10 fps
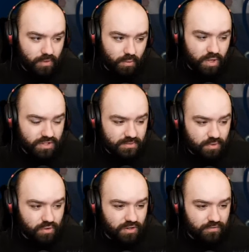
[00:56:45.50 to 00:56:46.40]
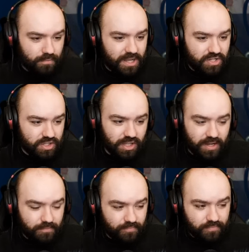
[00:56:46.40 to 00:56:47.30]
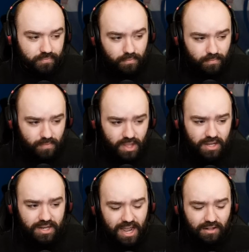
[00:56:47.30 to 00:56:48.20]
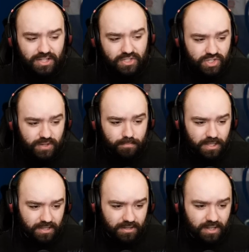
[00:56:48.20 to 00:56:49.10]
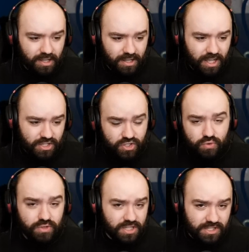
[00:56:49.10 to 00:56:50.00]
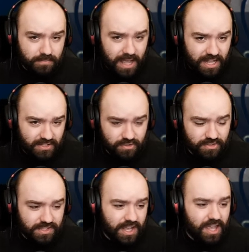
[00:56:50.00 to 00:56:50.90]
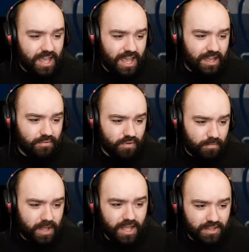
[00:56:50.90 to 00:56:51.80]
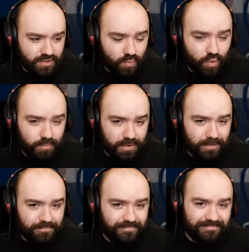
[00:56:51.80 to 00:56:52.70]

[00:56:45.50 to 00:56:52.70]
We got some good information there. Now let's jump in and shoot these bastards and repair this water pump.